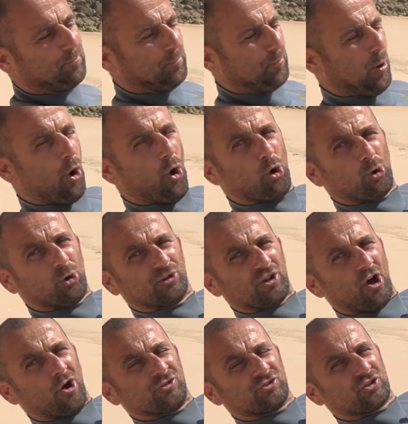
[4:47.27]
pulled
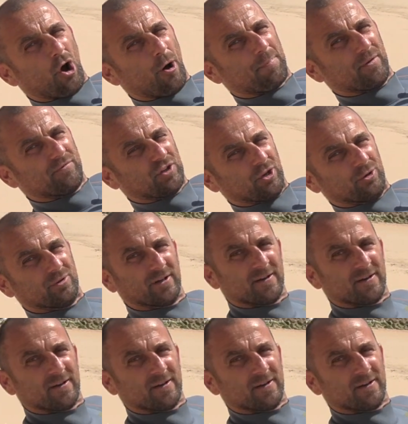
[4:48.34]
on top of you.